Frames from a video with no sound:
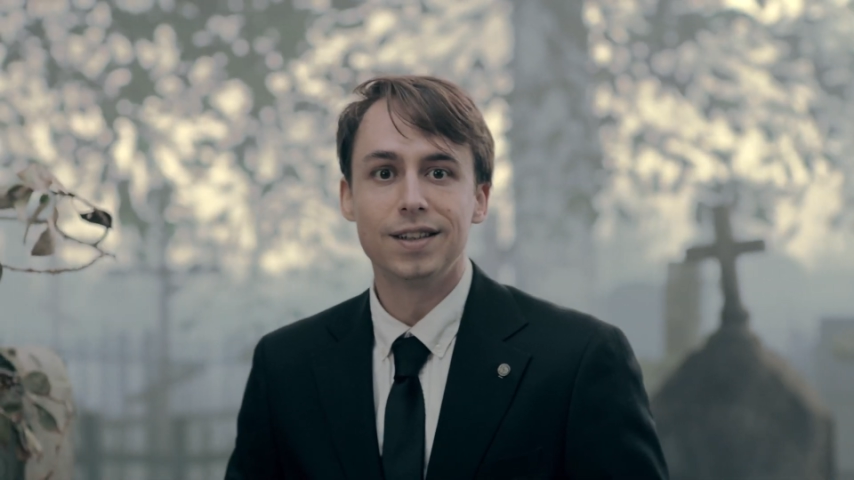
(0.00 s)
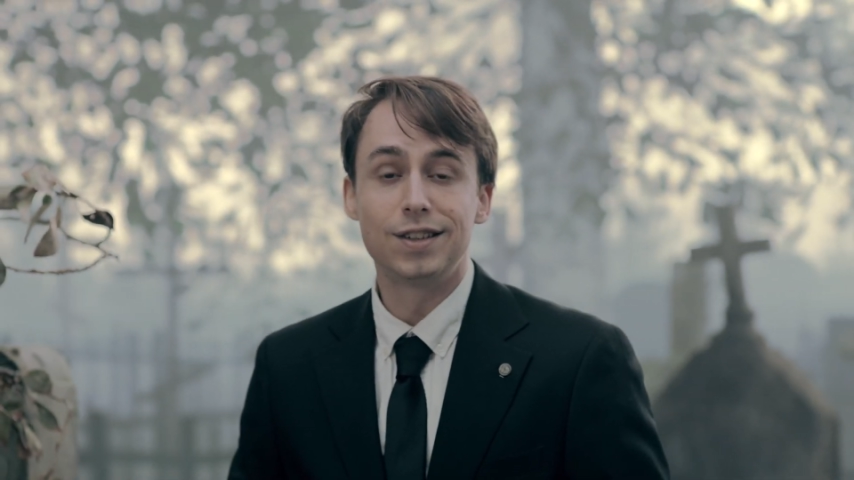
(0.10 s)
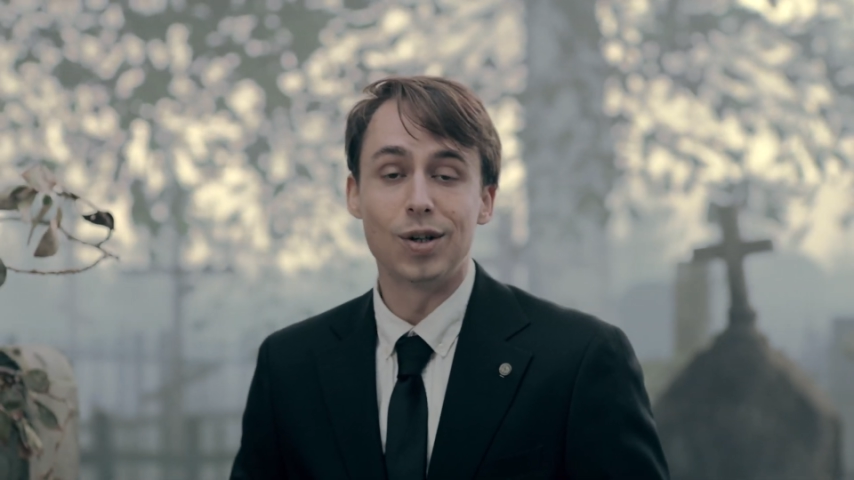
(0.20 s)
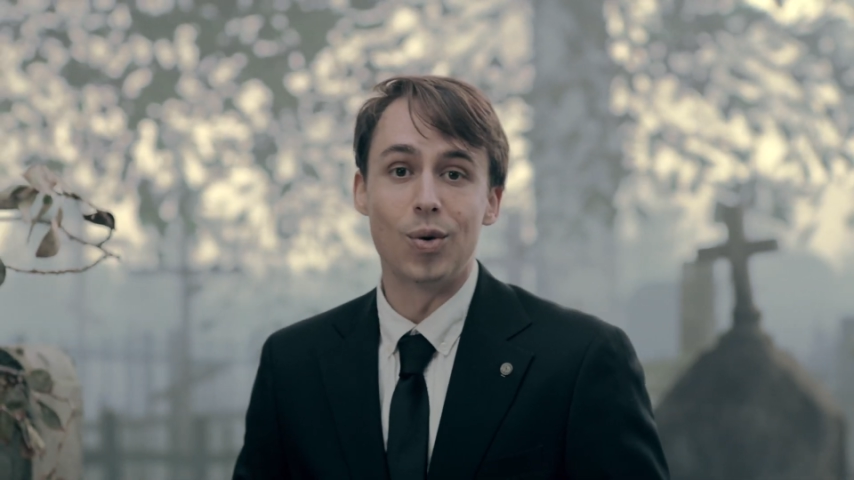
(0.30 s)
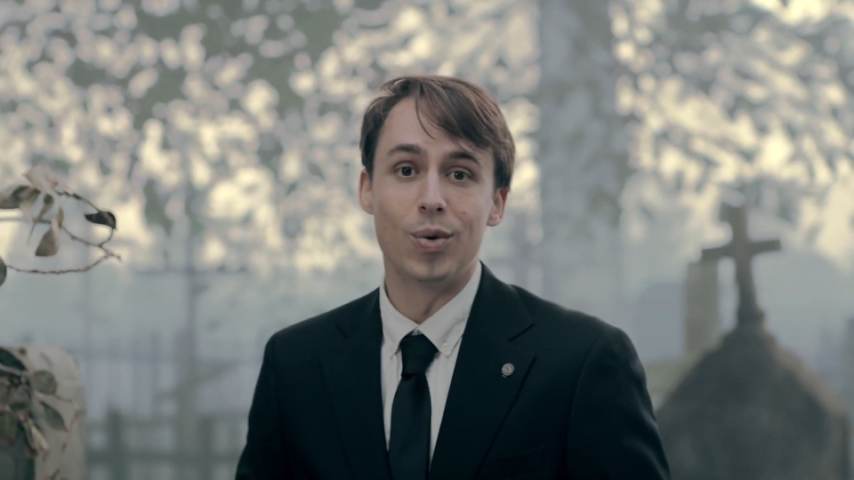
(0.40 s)

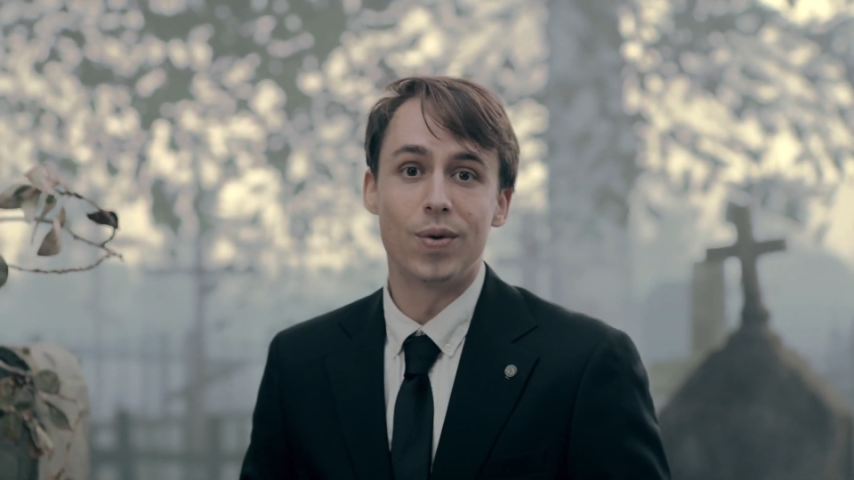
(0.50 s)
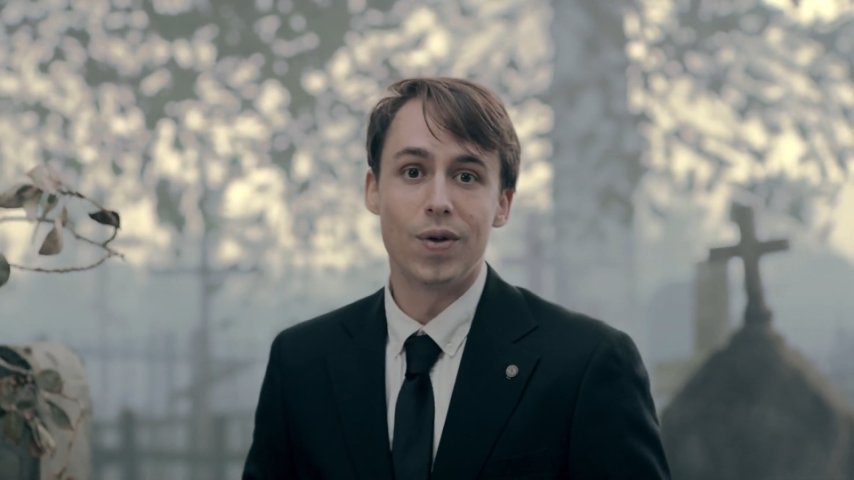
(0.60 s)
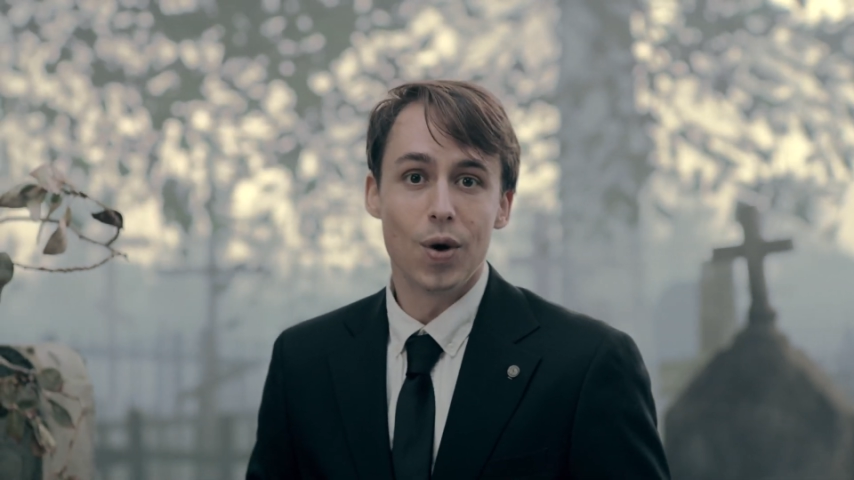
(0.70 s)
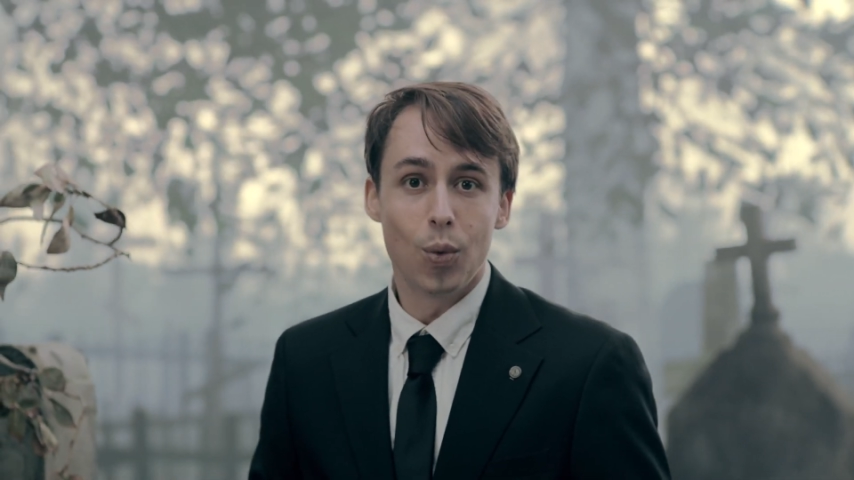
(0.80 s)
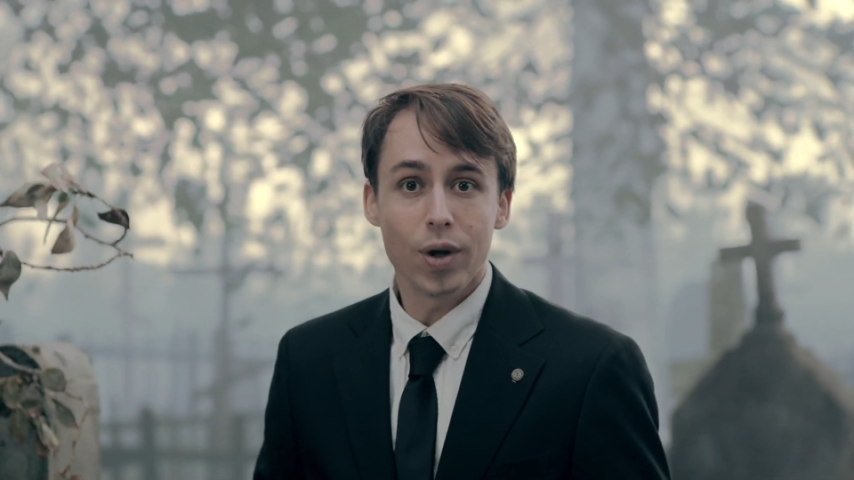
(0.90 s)
So,
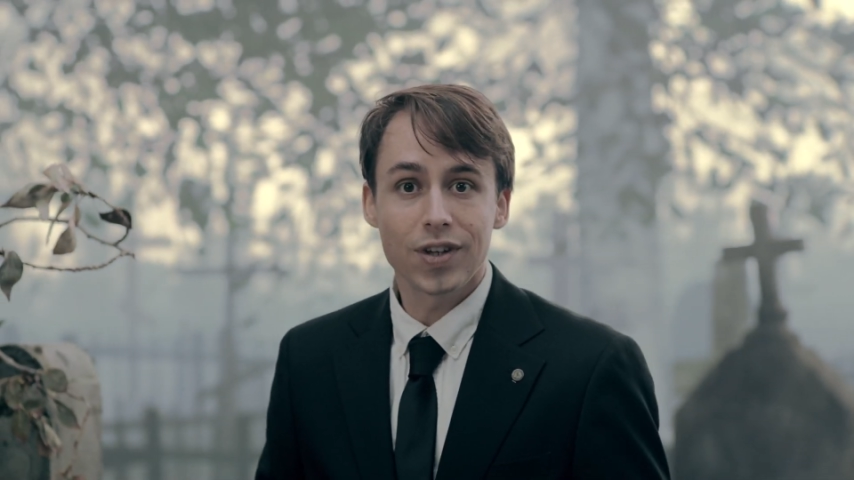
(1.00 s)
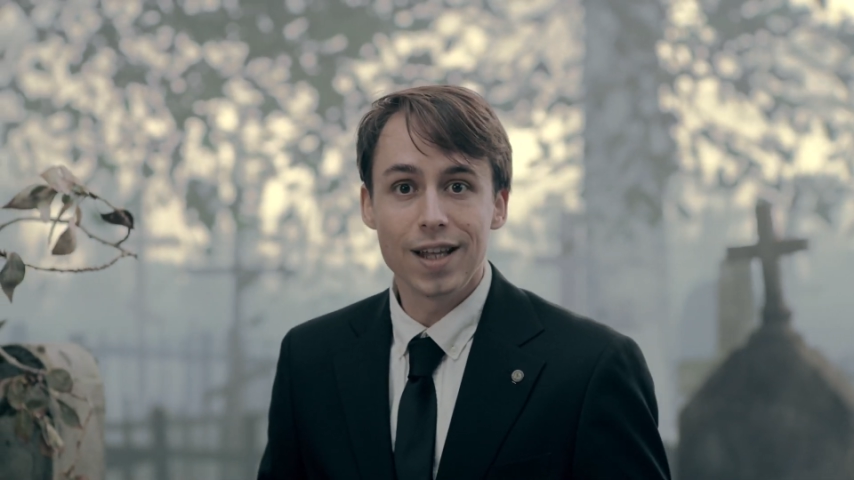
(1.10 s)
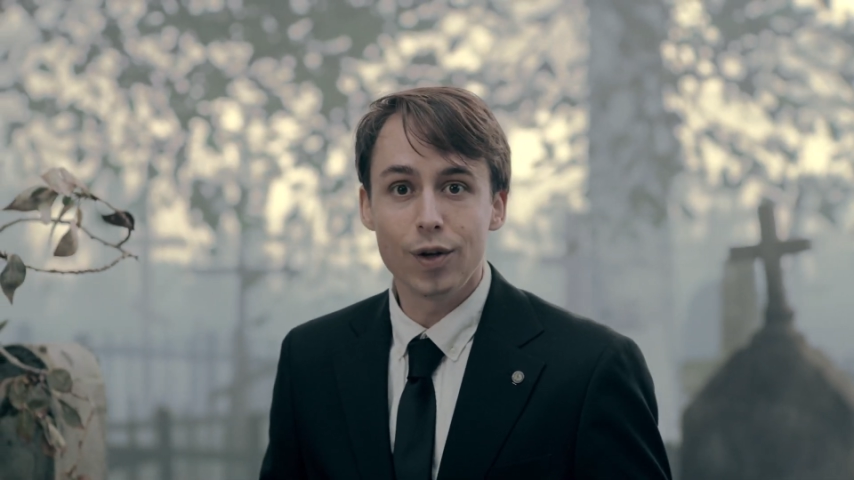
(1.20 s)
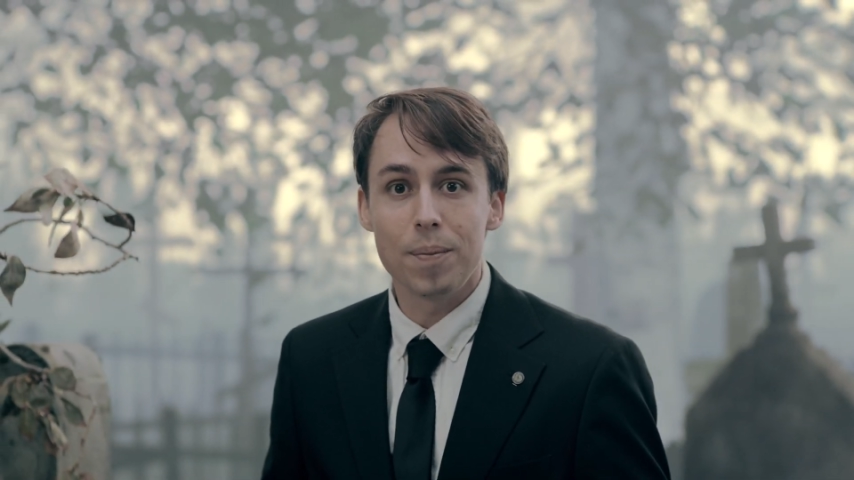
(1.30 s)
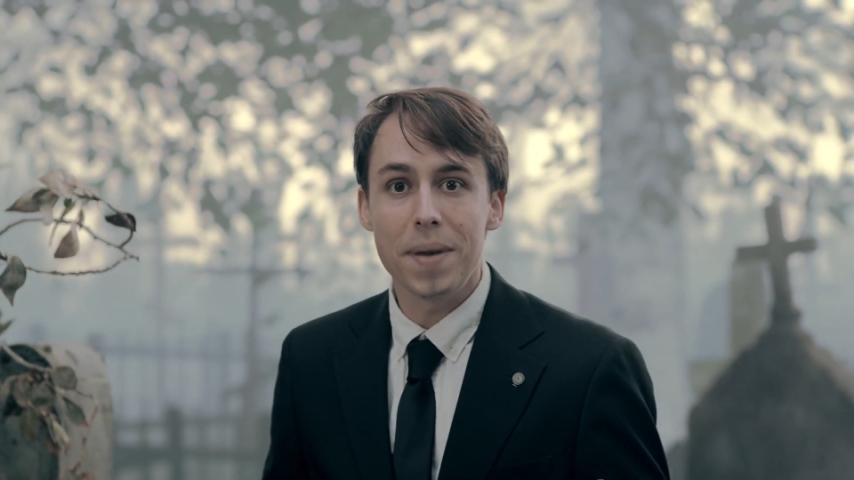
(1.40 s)
what kind of